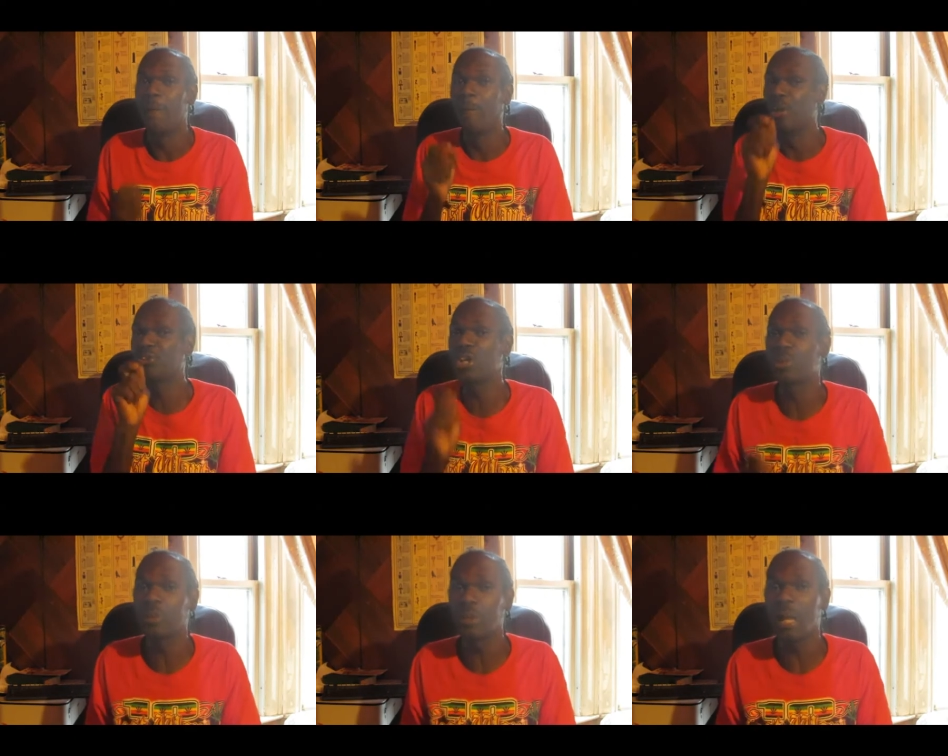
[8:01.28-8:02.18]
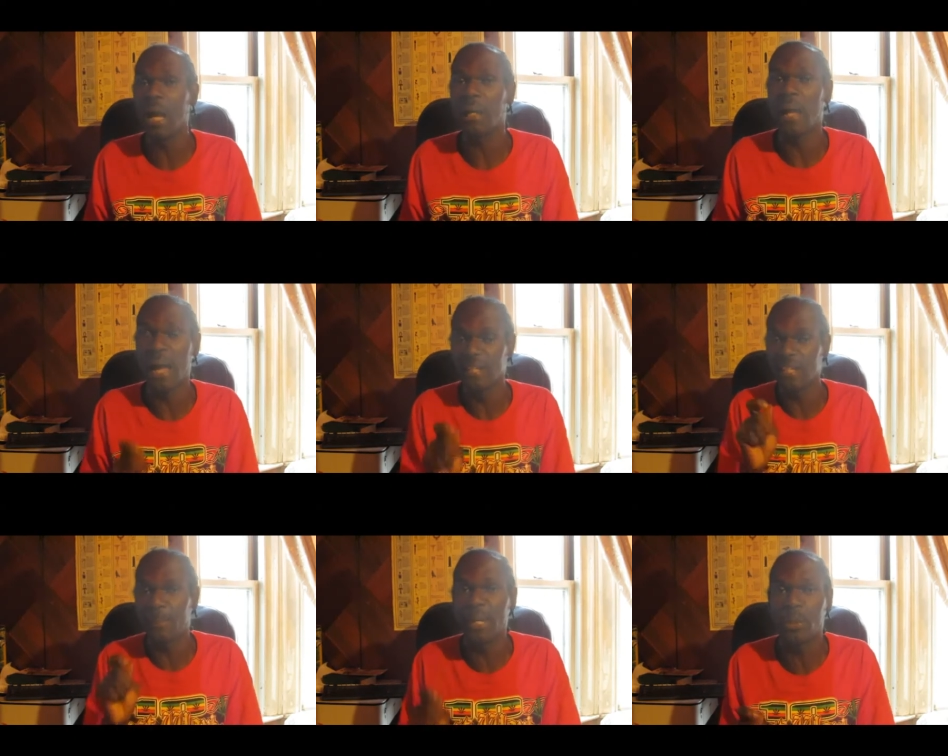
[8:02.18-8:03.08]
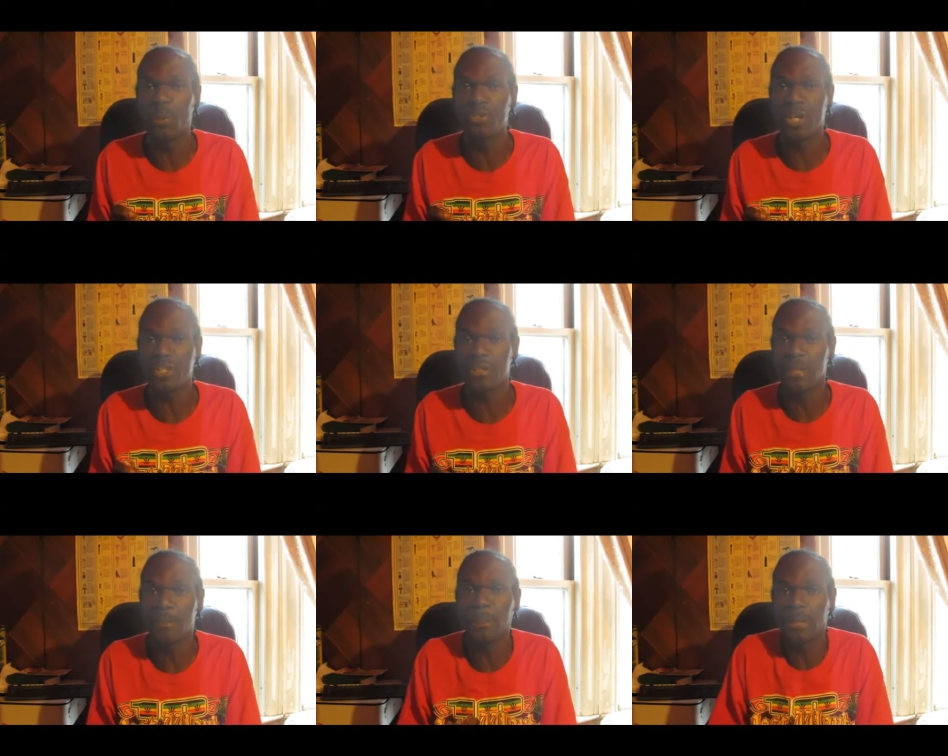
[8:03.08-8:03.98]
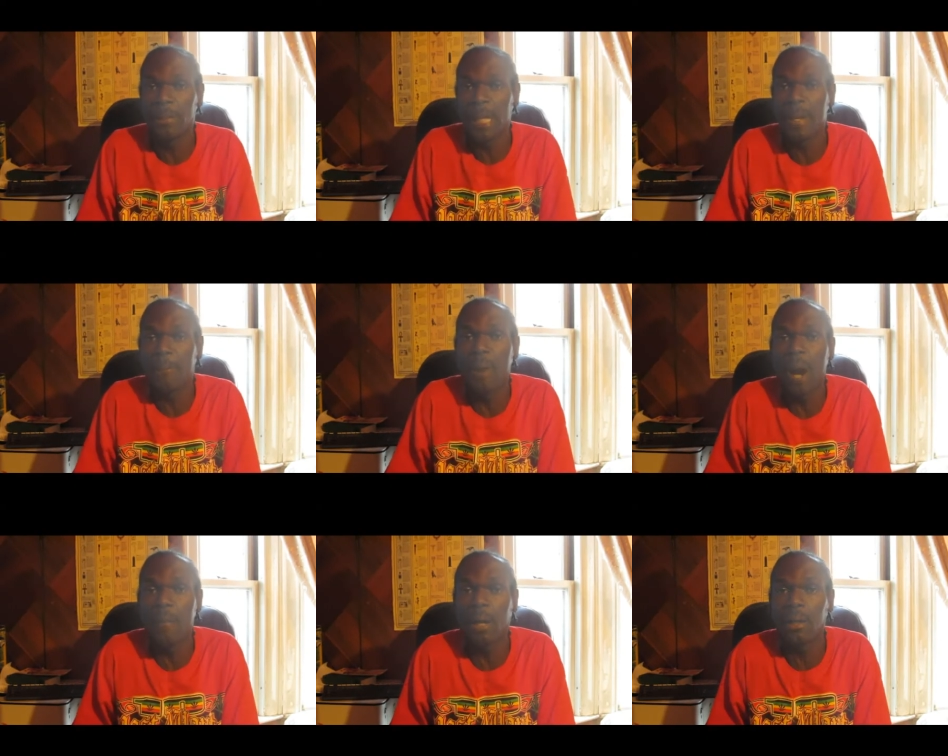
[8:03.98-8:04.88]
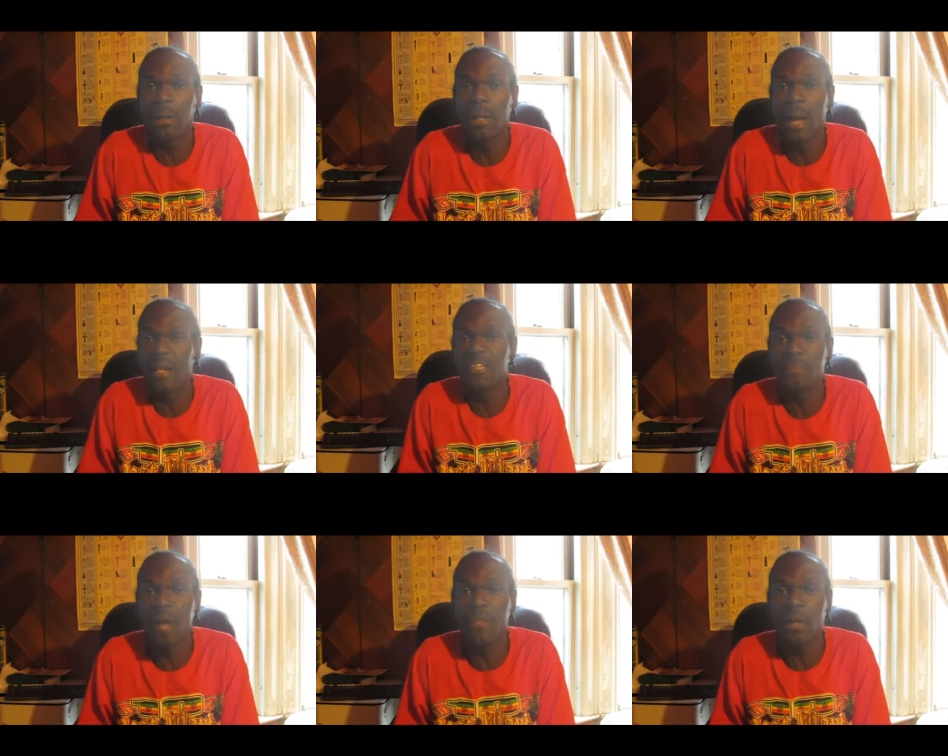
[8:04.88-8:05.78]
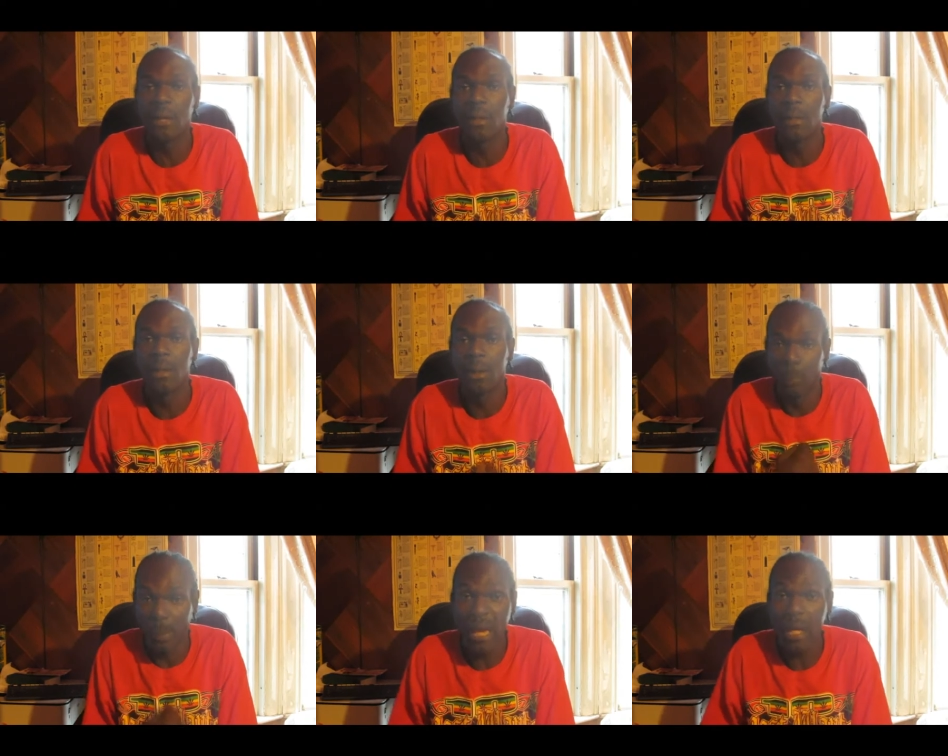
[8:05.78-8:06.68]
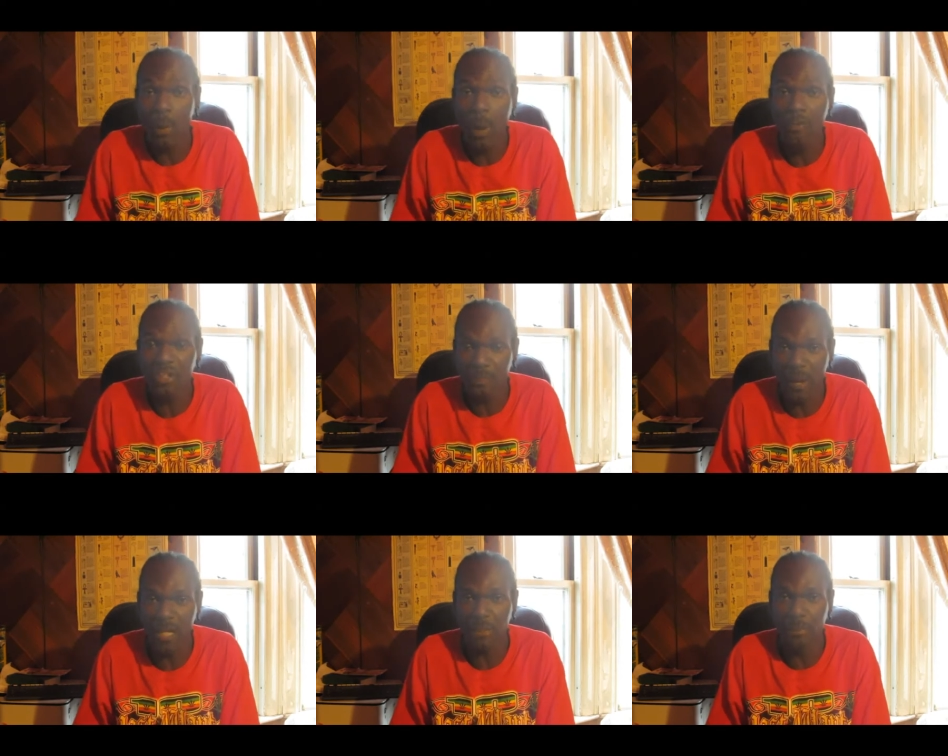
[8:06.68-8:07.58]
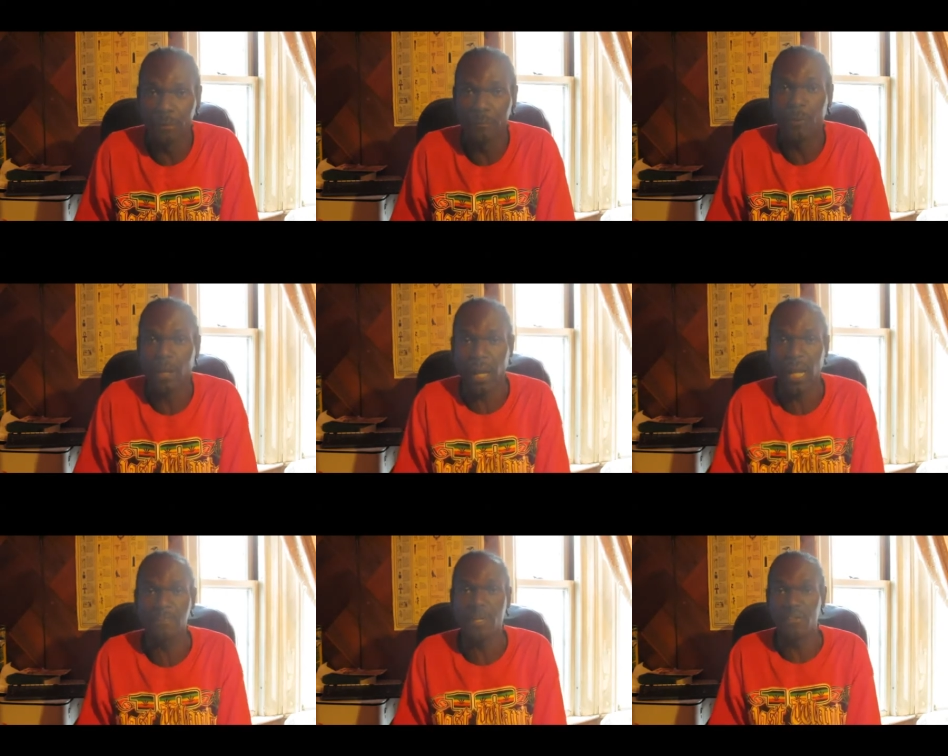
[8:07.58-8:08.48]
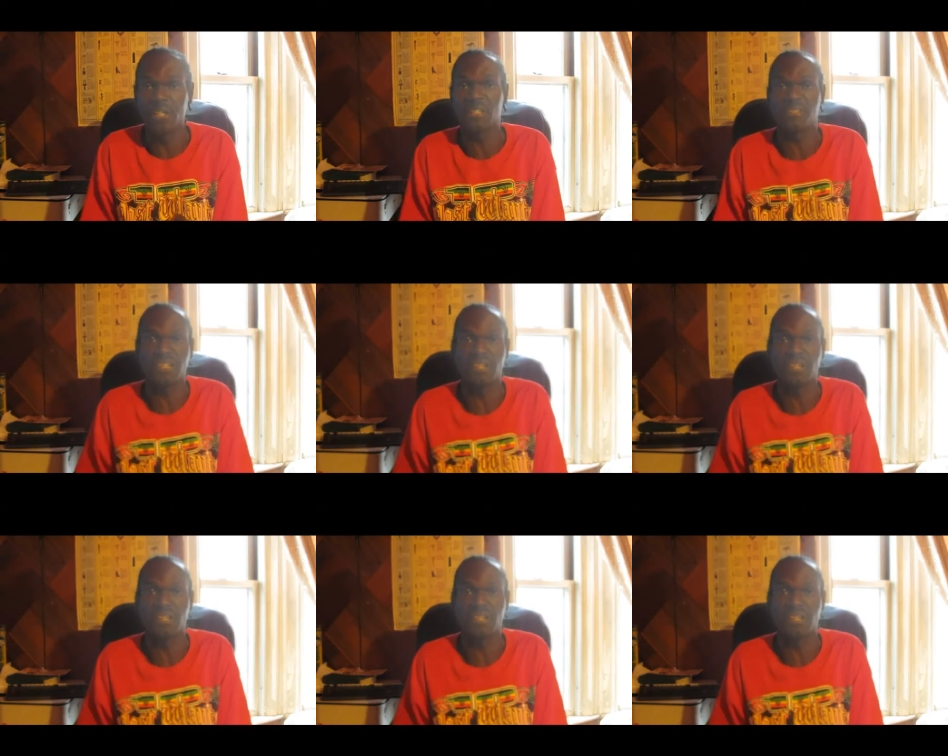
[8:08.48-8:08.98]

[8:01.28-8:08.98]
but Judge Woodlock and these appellate court judges is putting the blame on Paul Muckle and his mother. We are the ones responsible for the collapse of the United States